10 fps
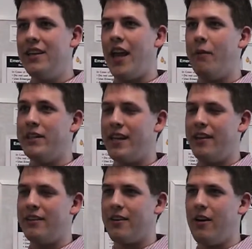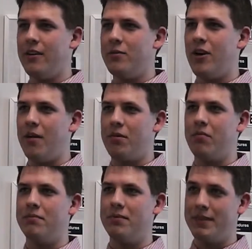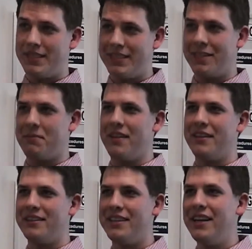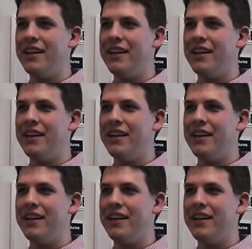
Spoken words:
and we tend to call them non-probabilistic methods.